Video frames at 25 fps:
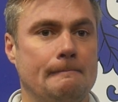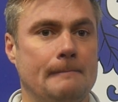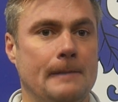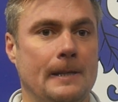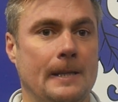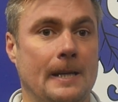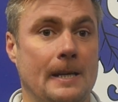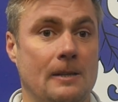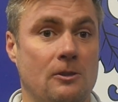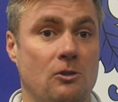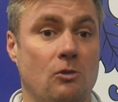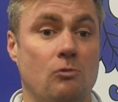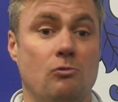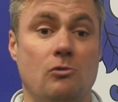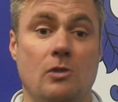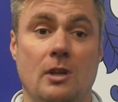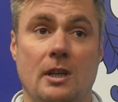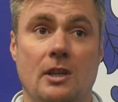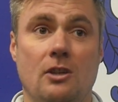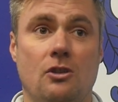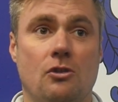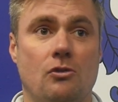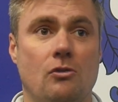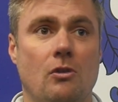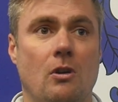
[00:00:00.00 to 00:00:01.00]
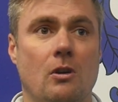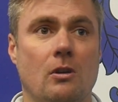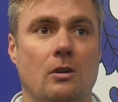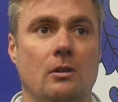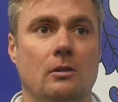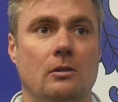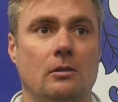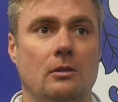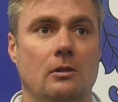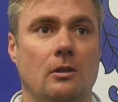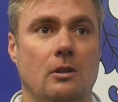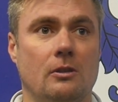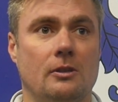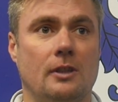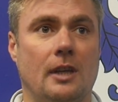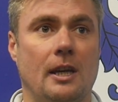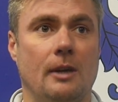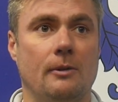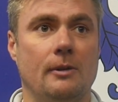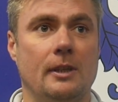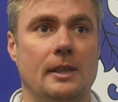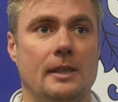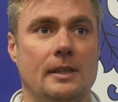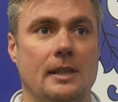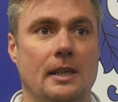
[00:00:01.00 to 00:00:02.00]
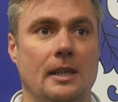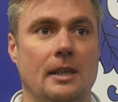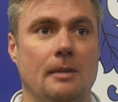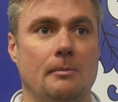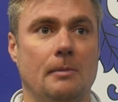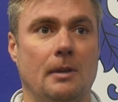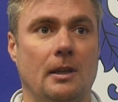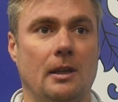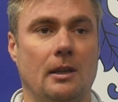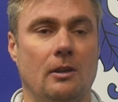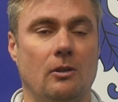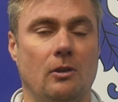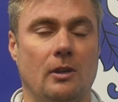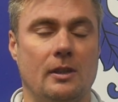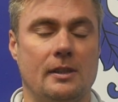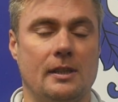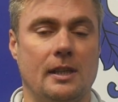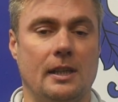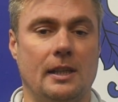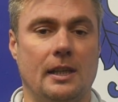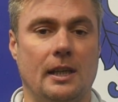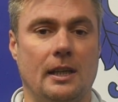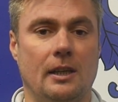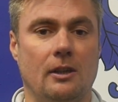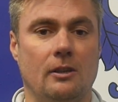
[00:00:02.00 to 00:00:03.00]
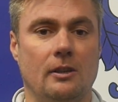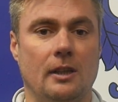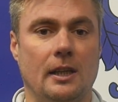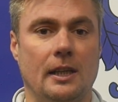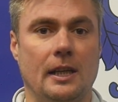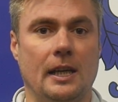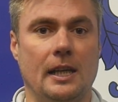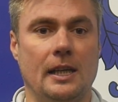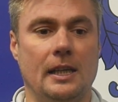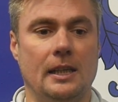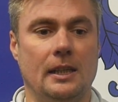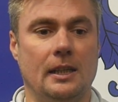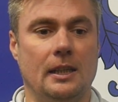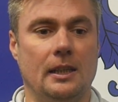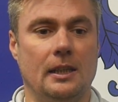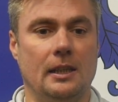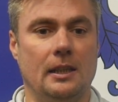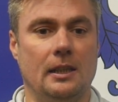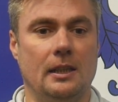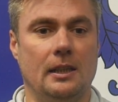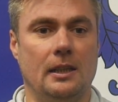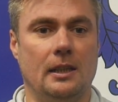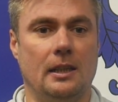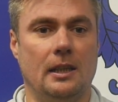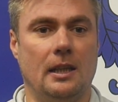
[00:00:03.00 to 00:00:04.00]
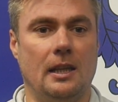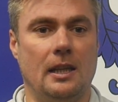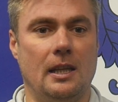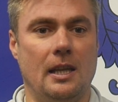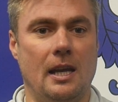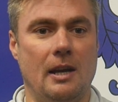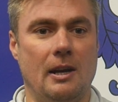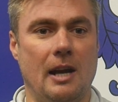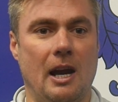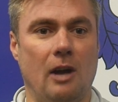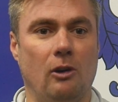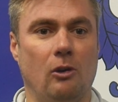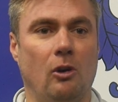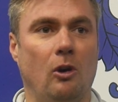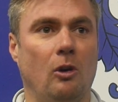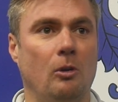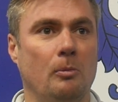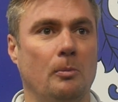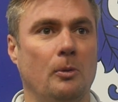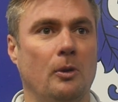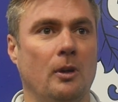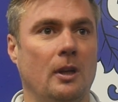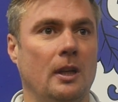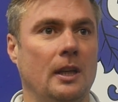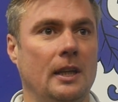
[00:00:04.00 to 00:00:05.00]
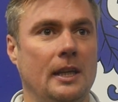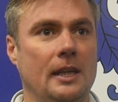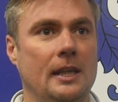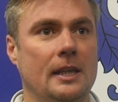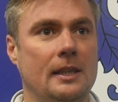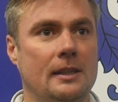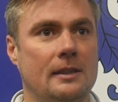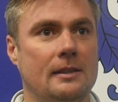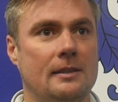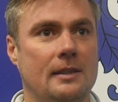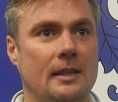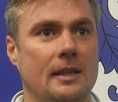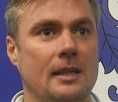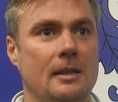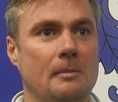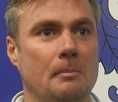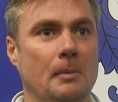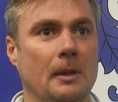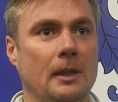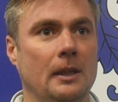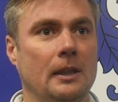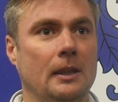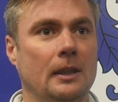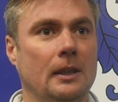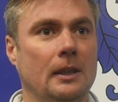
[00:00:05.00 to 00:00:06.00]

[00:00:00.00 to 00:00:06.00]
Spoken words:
against a really strong Notts County team. I know I said that on the night, that they are all but a league team.